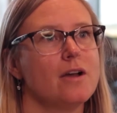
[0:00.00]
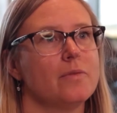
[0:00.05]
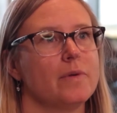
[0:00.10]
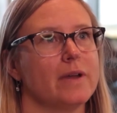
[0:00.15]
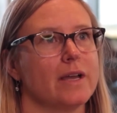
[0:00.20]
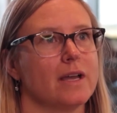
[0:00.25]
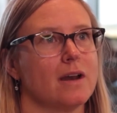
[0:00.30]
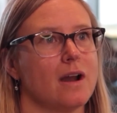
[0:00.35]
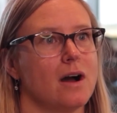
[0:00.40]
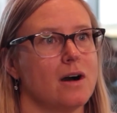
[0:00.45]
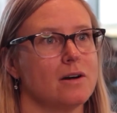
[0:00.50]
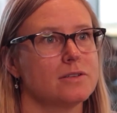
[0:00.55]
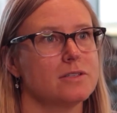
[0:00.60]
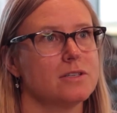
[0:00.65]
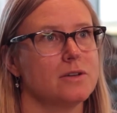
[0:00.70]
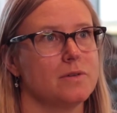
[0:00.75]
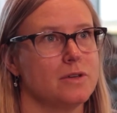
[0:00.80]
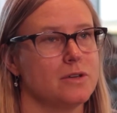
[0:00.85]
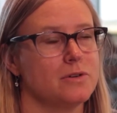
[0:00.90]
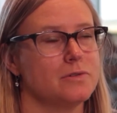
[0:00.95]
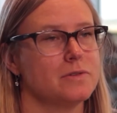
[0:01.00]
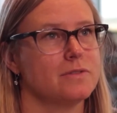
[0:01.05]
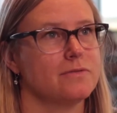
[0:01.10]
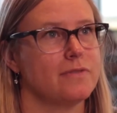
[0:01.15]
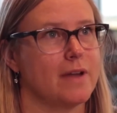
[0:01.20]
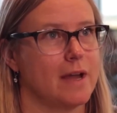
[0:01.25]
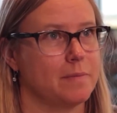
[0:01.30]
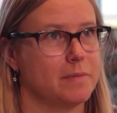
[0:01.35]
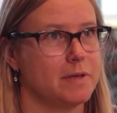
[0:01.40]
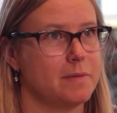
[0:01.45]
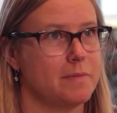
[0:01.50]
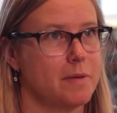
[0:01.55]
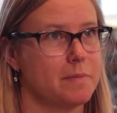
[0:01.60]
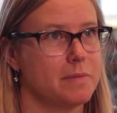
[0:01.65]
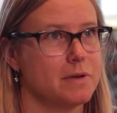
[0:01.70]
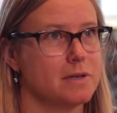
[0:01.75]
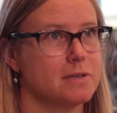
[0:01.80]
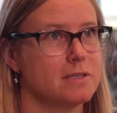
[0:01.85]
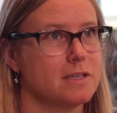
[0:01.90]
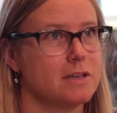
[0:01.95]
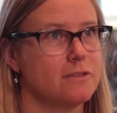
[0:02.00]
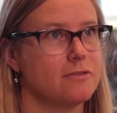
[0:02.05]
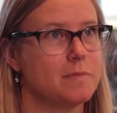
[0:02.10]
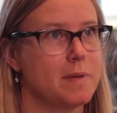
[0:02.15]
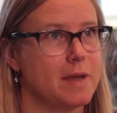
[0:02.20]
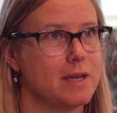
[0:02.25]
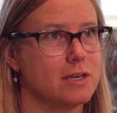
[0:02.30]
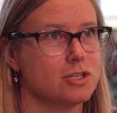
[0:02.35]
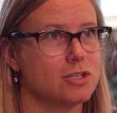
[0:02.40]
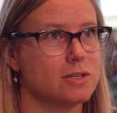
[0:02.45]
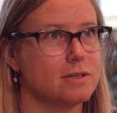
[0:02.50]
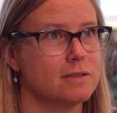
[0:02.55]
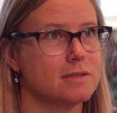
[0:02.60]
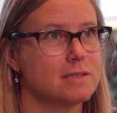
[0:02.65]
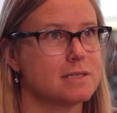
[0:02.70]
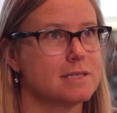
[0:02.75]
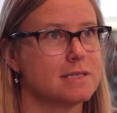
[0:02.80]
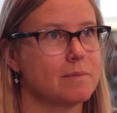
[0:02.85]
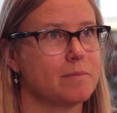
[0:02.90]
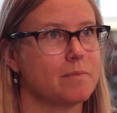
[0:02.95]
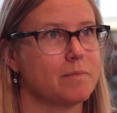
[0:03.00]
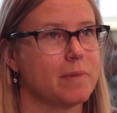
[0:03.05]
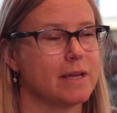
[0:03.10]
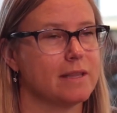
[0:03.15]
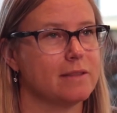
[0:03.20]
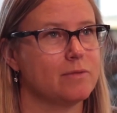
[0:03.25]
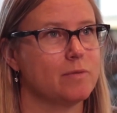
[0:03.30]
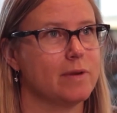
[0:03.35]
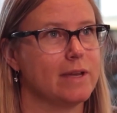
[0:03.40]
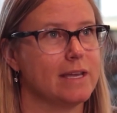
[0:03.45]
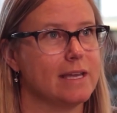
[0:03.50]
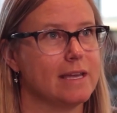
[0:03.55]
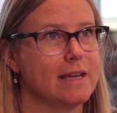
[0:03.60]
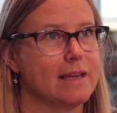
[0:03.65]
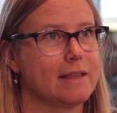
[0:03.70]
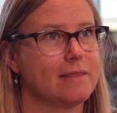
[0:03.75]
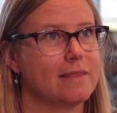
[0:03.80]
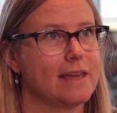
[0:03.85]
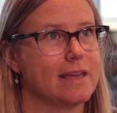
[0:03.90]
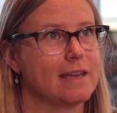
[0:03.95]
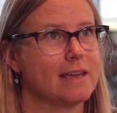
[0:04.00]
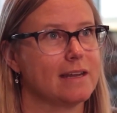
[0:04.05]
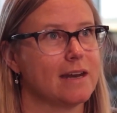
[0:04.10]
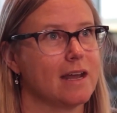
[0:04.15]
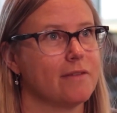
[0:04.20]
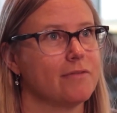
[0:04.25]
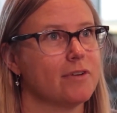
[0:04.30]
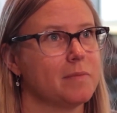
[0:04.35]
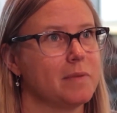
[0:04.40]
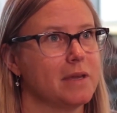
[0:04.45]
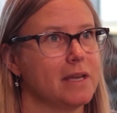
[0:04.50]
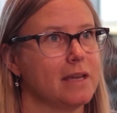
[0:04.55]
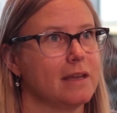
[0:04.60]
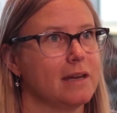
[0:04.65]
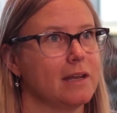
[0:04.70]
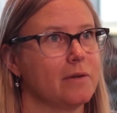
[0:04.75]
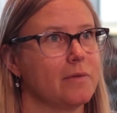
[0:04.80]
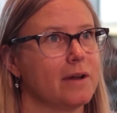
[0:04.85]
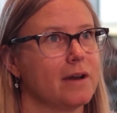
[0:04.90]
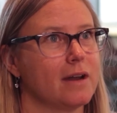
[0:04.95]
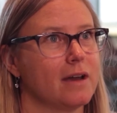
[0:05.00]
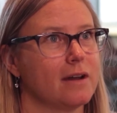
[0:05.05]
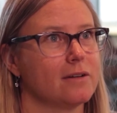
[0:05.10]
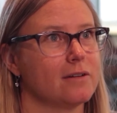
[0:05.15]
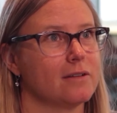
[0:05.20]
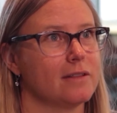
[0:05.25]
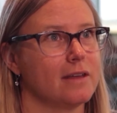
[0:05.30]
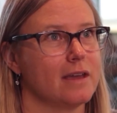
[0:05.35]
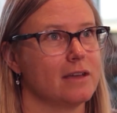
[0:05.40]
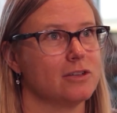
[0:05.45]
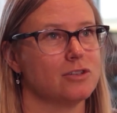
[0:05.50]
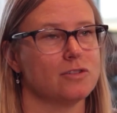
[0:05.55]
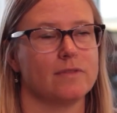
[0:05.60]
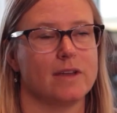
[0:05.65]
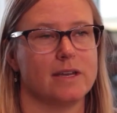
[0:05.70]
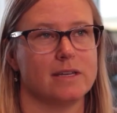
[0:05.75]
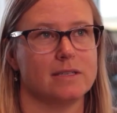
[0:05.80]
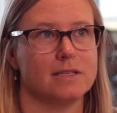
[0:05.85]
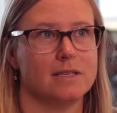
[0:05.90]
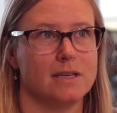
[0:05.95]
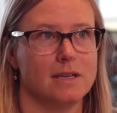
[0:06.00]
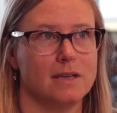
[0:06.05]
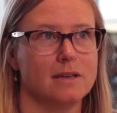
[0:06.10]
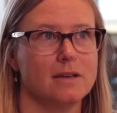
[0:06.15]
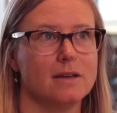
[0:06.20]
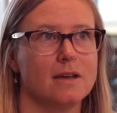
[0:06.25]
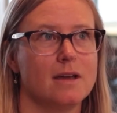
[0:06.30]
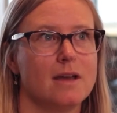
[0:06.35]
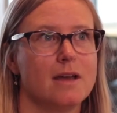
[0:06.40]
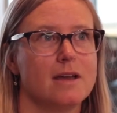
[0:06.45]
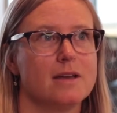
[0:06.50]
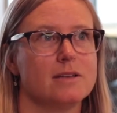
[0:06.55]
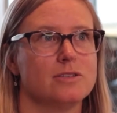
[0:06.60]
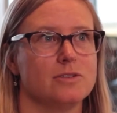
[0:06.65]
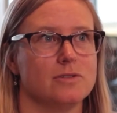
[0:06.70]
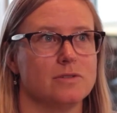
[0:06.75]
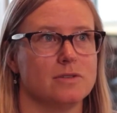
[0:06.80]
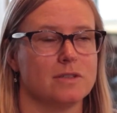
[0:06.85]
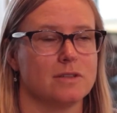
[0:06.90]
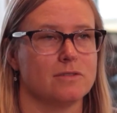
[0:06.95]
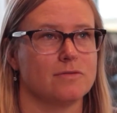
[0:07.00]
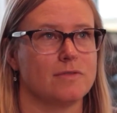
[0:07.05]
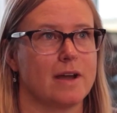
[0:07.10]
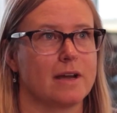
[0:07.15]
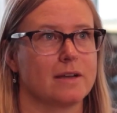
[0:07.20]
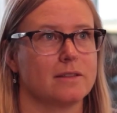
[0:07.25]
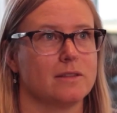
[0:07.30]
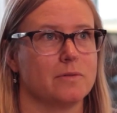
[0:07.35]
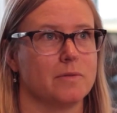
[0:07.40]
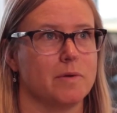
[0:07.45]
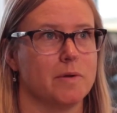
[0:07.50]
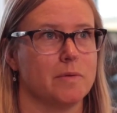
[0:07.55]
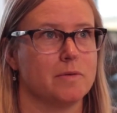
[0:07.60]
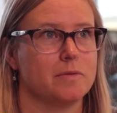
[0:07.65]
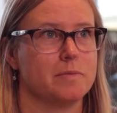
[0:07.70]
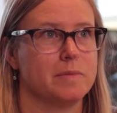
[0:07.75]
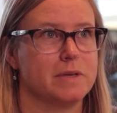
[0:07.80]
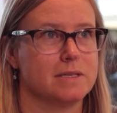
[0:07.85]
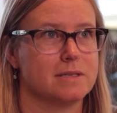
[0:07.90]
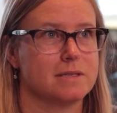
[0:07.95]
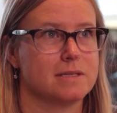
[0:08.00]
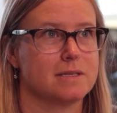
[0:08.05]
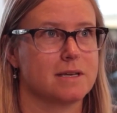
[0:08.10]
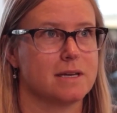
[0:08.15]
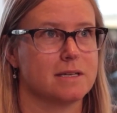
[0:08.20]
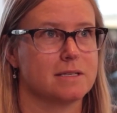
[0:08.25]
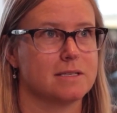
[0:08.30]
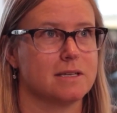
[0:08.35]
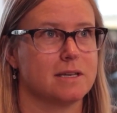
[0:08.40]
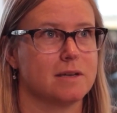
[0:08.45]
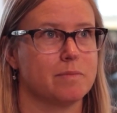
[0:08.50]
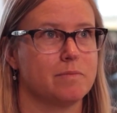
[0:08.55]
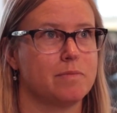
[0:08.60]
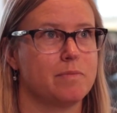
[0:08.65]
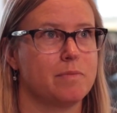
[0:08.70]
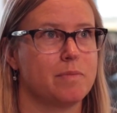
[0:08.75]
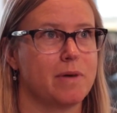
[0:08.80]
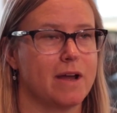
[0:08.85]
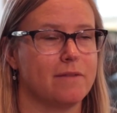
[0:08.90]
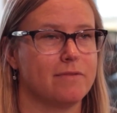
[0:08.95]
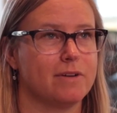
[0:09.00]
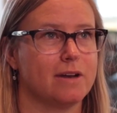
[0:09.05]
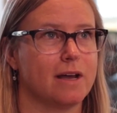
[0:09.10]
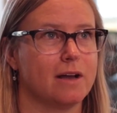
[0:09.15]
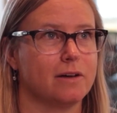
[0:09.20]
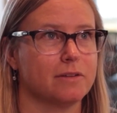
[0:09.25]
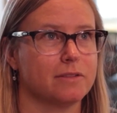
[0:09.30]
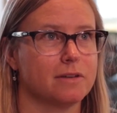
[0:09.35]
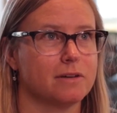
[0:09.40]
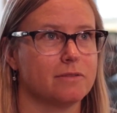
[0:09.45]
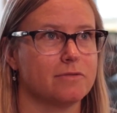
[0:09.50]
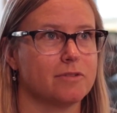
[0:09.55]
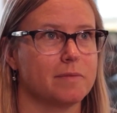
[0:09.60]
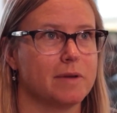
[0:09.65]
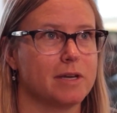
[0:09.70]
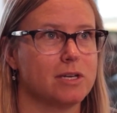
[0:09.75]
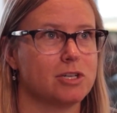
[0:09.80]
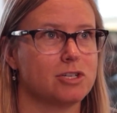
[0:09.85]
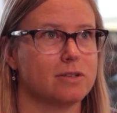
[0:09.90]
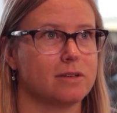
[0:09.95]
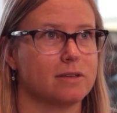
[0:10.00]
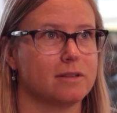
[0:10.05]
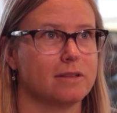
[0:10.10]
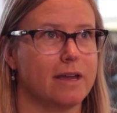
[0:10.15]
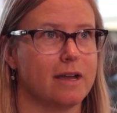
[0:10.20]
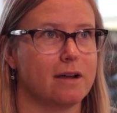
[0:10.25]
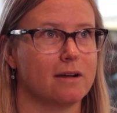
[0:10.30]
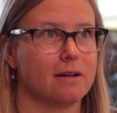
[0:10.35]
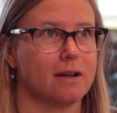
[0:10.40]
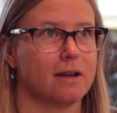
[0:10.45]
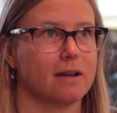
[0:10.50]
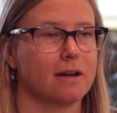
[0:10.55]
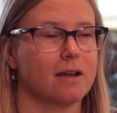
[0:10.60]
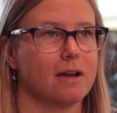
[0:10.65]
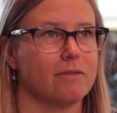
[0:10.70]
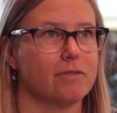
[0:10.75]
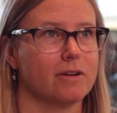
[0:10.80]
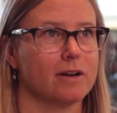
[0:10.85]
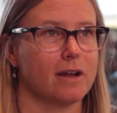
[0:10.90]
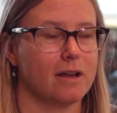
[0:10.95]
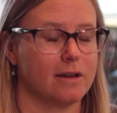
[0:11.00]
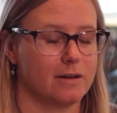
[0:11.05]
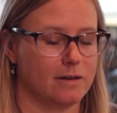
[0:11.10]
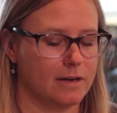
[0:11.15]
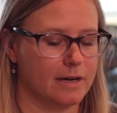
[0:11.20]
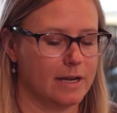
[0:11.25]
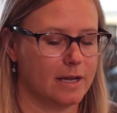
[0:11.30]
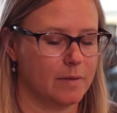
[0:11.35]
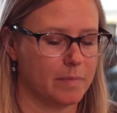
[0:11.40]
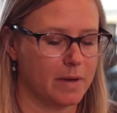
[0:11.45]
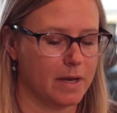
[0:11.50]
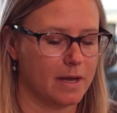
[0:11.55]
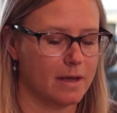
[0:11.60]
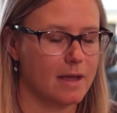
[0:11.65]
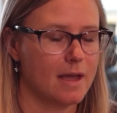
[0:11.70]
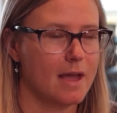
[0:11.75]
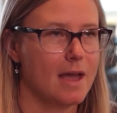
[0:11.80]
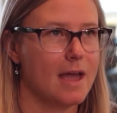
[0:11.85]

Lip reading: We can also use family members of patients, but they can never be anyone under the age of 18 due to the fact that we will be discussing private health information, and they are not covered under HIPAA.